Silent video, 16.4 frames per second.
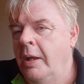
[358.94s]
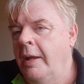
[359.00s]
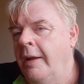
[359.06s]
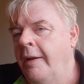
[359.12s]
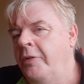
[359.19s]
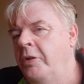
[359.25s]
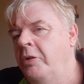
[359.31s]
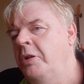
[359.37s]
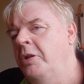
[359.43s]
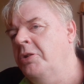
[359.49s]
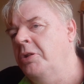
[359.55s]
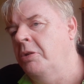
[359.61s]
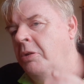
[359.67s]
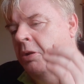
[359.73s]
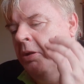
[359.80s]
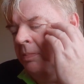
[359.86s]
A few years
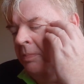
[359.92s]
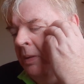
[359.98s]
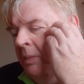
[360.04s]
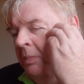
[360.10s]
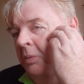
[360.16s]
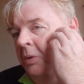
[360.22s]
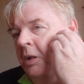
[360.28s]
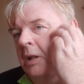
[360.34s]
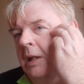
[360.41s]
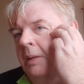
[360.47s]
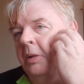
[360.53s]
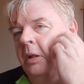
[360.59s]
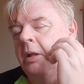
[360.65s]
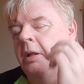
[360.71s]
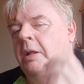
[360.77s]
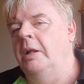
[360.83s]
ago, people were
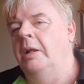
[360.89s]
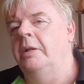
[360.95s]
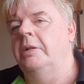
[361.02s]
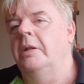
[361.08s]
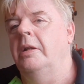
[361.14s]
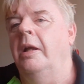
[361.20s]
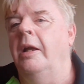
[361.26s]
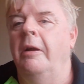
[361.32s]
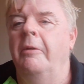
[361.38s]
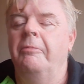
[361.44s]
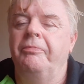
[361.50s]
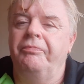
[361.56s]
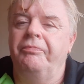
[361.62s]
claiming that